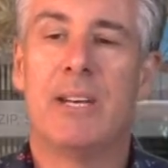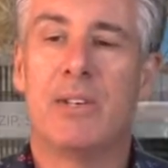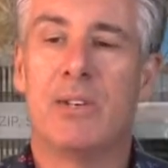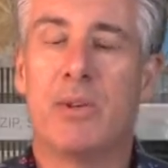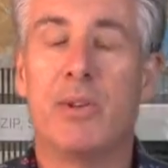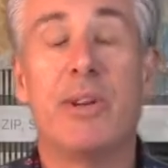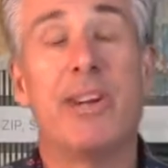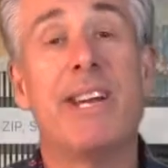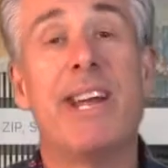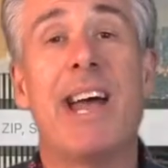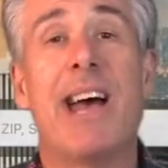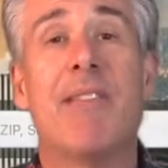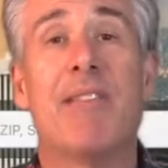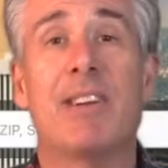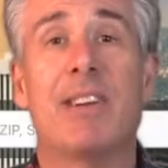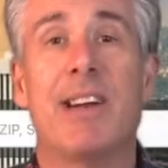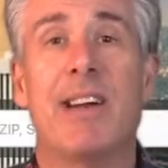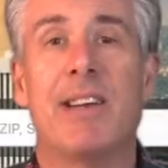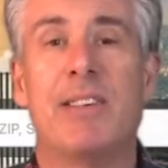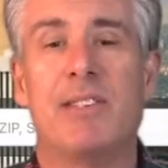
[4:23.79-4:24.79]
So there you have
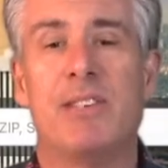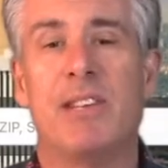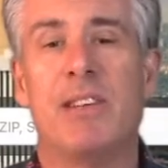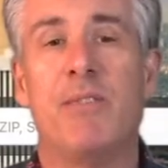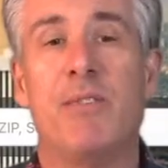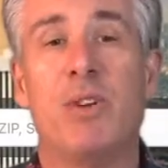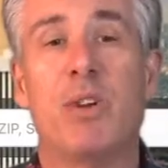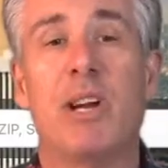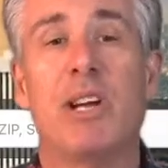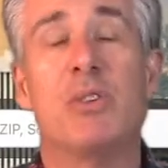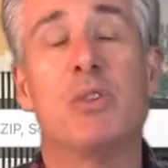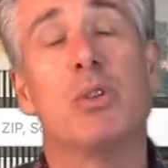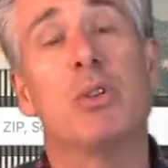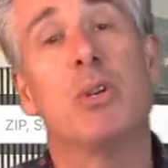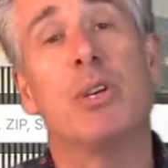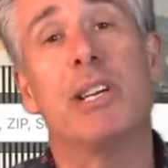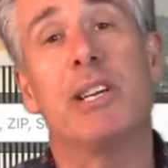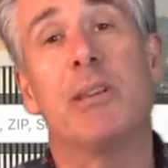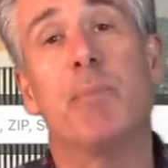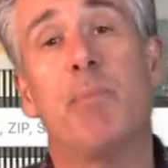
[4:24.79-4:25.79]
it, guys. If you guys are
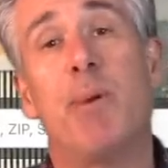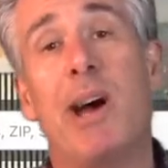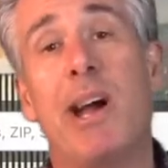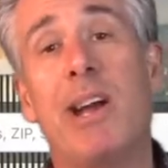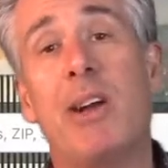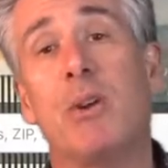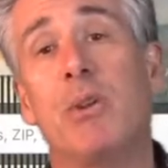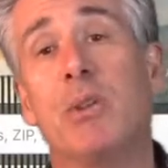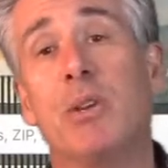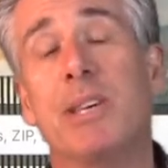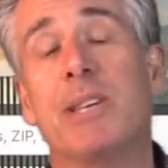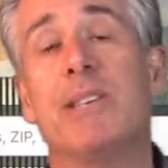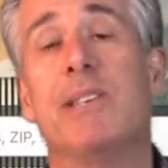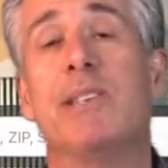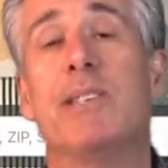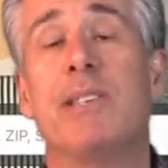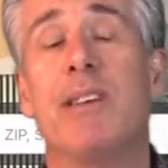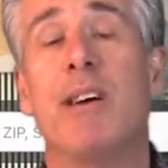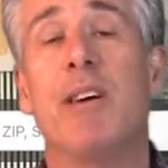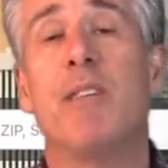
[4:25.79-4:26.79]
looking to buy or looking to
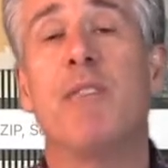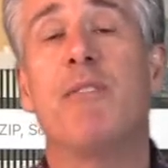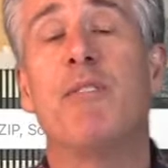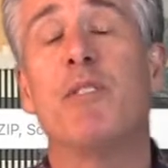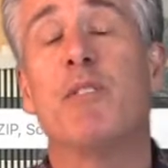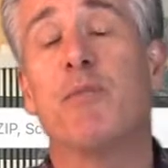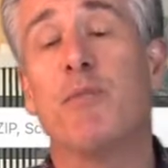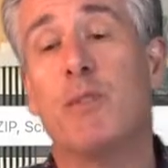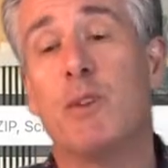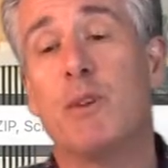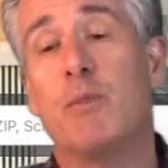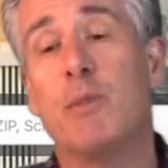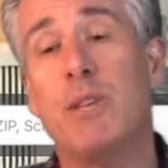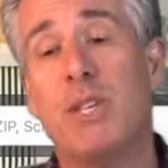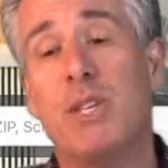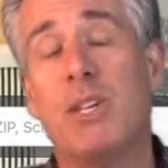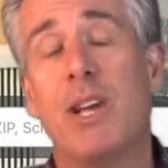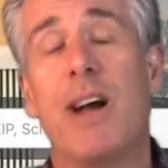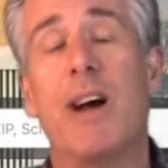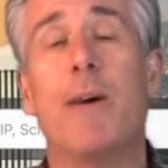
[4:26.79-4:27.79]
sell, feel free to
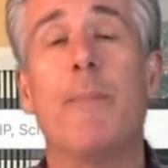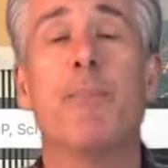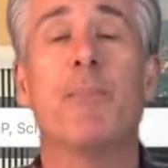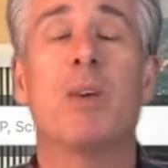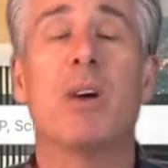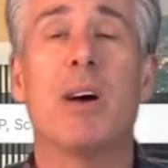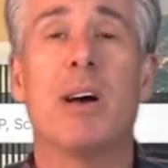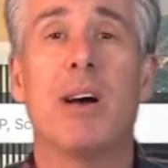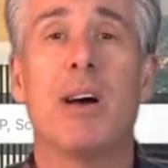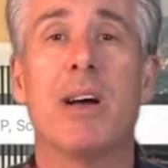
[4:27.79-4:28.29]
reach out.